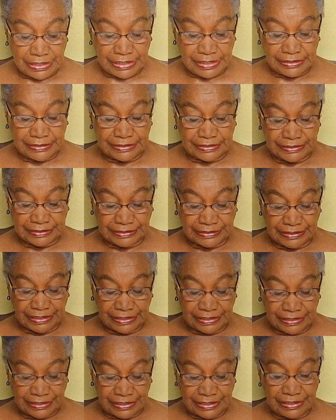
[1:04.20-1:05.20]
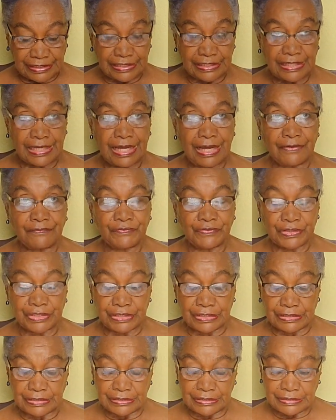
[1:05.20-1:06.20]
a distinctly
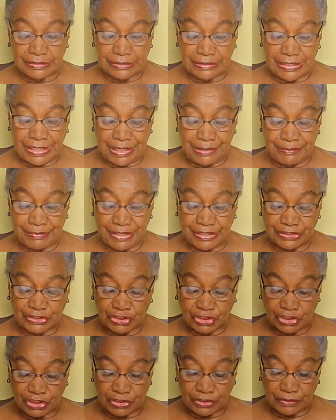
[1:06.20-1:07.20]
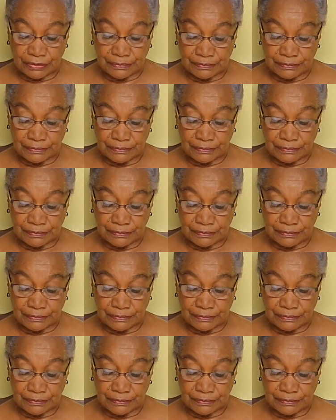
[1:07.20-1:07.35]
African dimension.